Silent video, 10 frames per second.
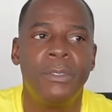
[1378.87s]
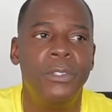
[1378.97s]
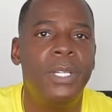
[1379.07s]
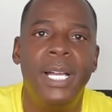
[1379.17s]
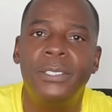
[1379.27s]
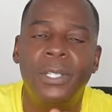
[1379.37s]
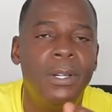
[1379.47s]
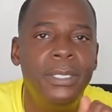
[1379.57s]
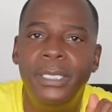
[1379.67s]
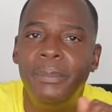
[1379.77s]
You guys
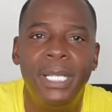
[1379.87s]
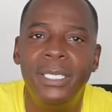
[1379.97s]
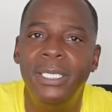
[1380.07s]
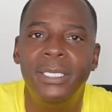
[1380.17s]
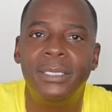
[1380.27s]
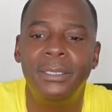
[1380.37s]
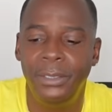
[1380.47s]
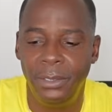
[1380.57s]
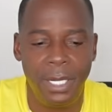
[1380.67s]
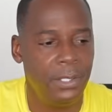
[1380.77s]
hardly see my kids.
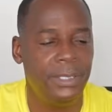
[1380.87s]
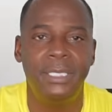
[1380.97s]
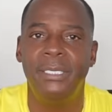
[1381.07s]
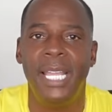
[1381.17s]
You hardly see